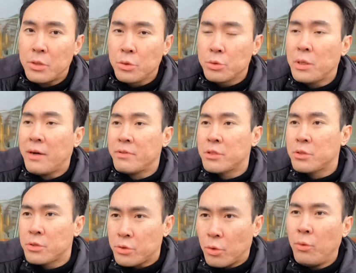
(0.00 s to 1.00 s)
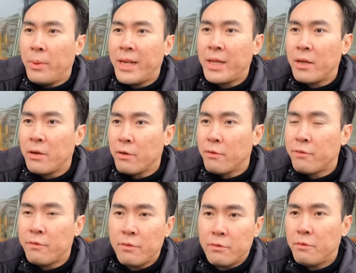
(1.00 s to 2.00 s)
we used to have so many
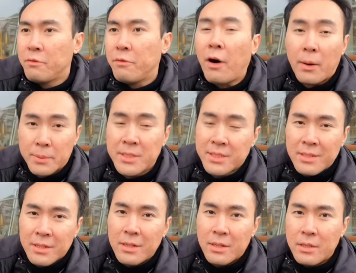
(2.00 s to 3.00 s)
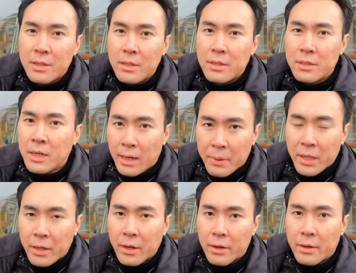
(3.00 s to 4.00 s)
FOPs coming
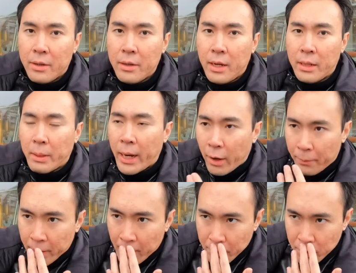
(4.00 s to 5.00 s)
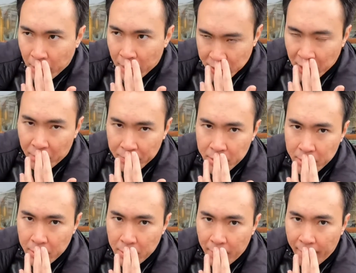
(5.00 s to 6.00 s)
here and helping them to adopt,
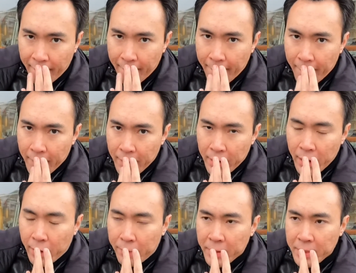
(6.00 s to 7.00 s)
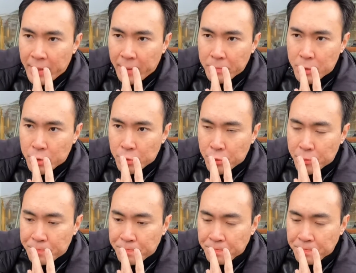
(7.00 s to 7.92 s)
helping them to